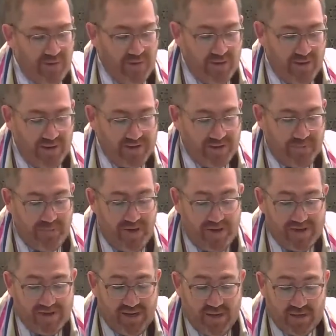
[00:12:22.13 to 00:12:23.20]
It's a
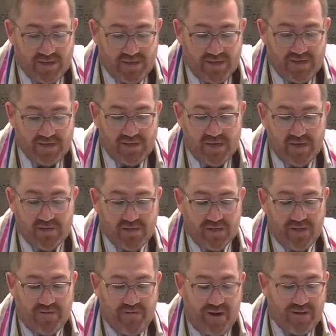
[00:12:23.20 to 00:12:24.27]
big deal to continue to
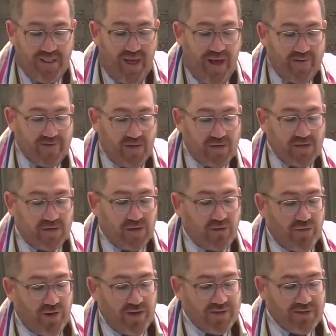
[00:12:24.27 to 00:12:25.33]
live our lives on
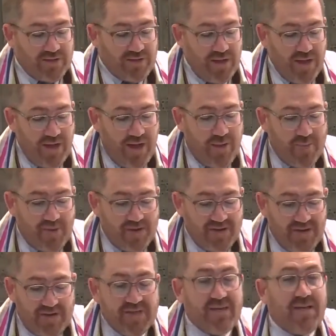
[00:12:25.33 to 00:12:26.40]
screens and be
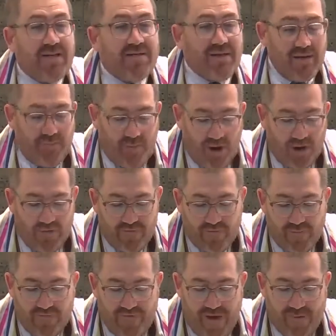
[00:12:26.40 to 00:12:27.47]
distant and apart
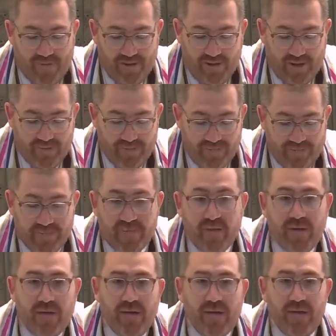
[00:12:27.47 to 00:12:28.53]
from family.
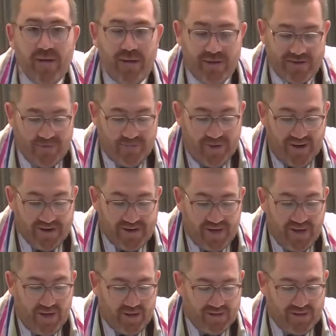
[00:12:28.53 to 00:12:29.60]
It's a big
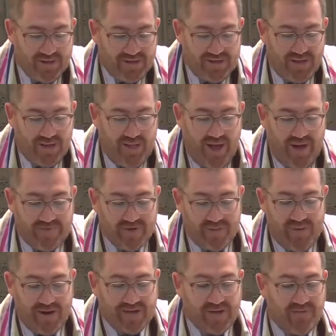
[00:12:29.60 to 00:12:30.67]
deal to still have to
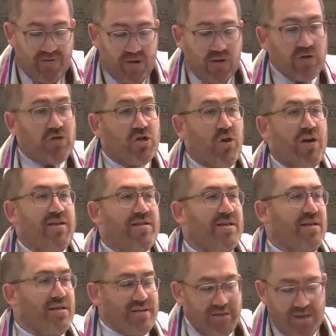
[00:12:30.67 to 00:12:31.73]
make difficult
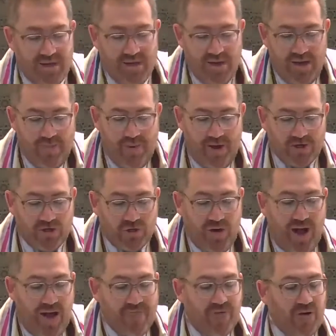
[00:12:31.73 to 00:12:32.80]
choices about
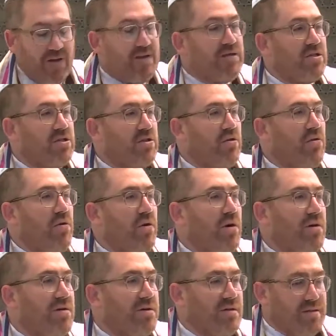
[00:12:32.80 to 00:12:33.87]
travel and
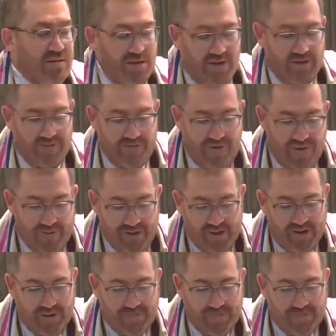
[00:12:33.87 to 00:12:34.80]
schools and family.